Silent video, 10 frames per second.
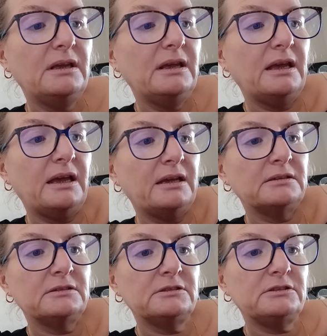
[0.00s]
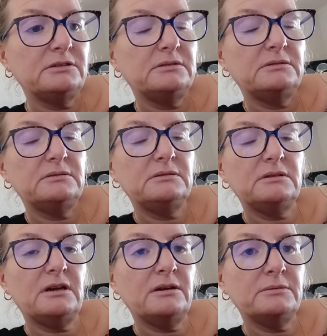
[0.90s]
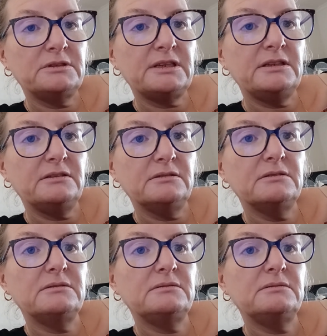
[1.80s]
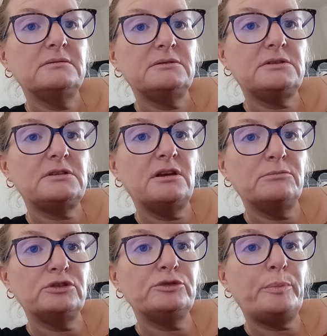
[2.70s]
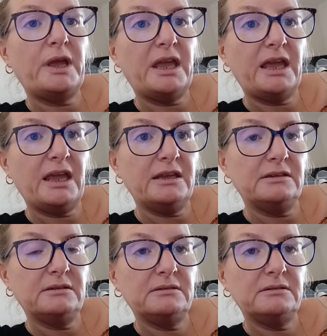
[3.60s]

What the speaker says: and I was in so much pain